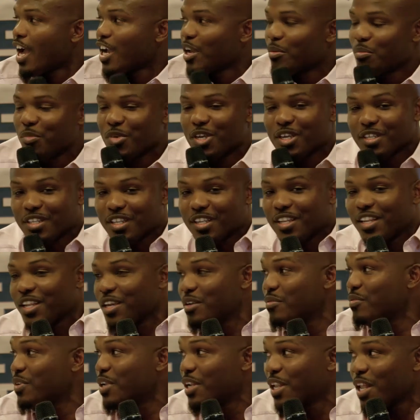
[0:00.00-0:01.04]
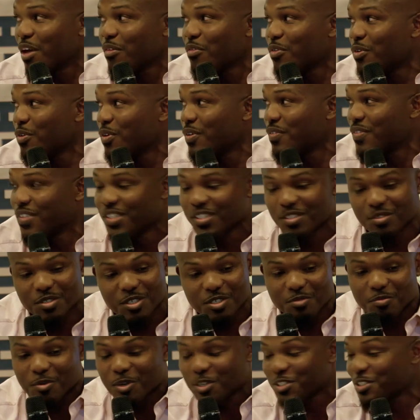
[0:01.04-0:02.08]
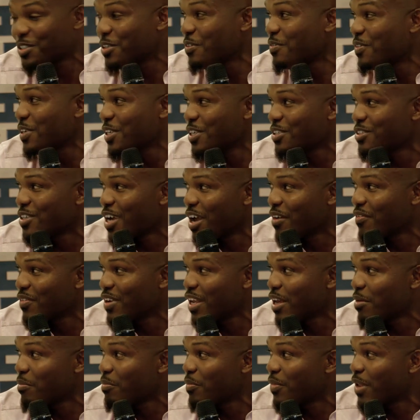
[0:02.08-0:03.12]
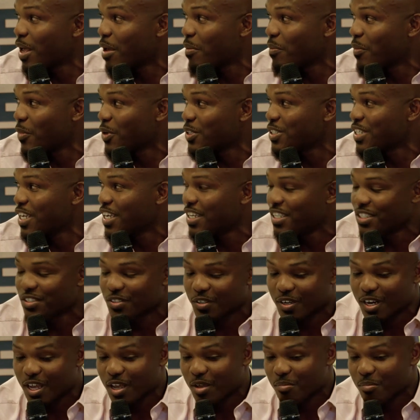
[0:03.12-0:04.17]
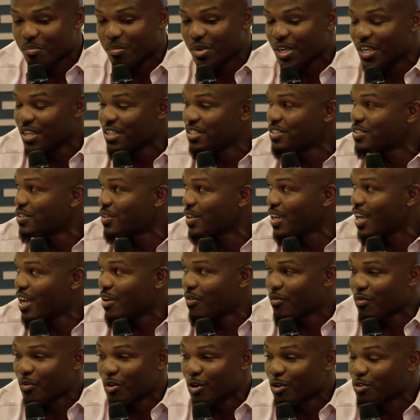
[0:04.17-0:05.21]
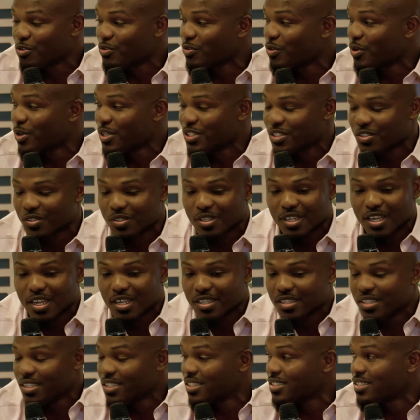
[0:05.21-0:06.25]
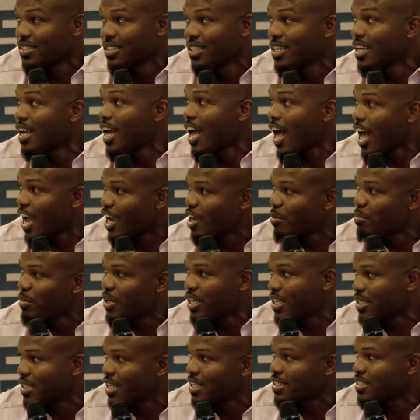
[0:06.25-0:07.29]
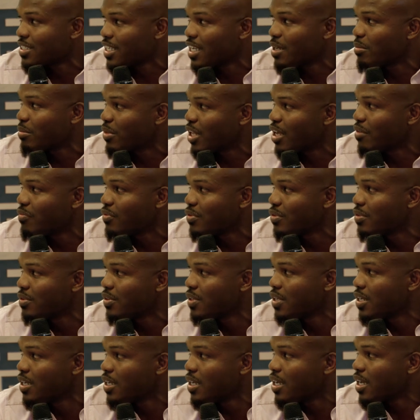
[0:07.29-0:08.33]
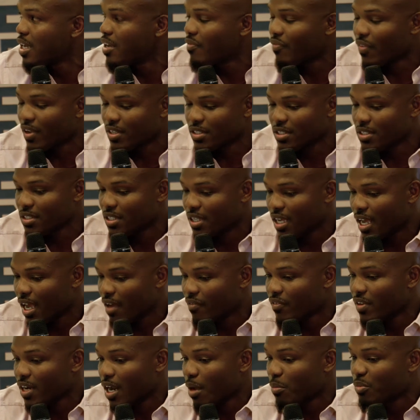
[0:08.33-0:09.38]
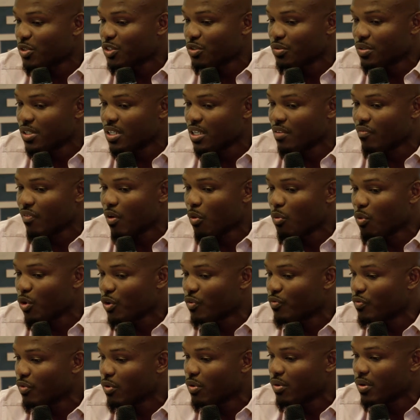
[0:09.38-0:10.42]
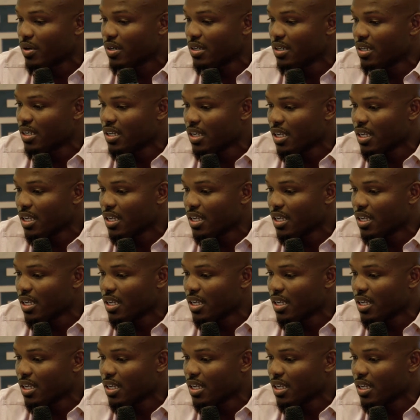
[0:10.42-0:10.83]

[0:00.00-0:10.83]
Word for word: I can be at the, la- the level of this this person over here driving that, that Mercedes or that Benz or that Rolls Royce or that this. I can be at that same level if I just have that opportunity, if I work for it